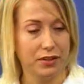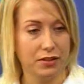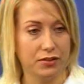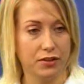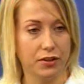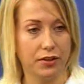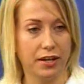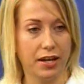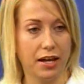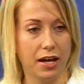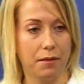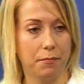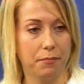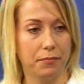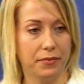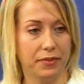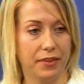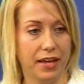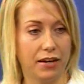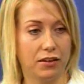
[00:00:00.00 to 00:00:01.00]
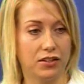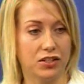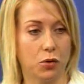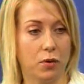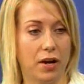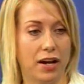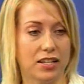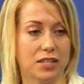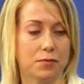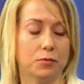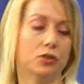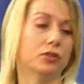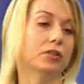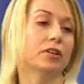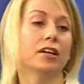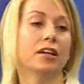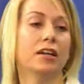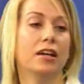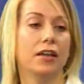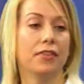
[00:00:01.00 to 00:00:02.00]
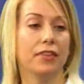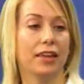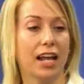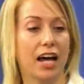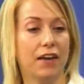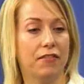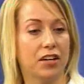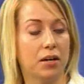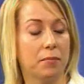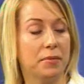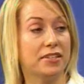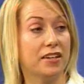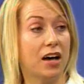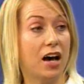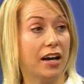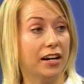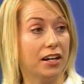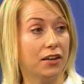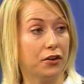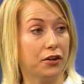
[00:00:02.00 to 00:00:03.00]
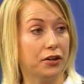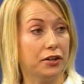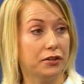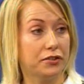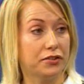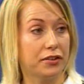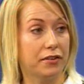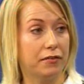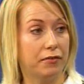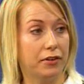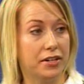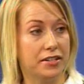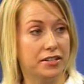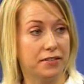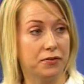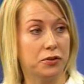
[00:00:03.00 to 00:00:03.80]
So they, um, the adults are quite small. The larvae can be tiny though, so they're very yeah.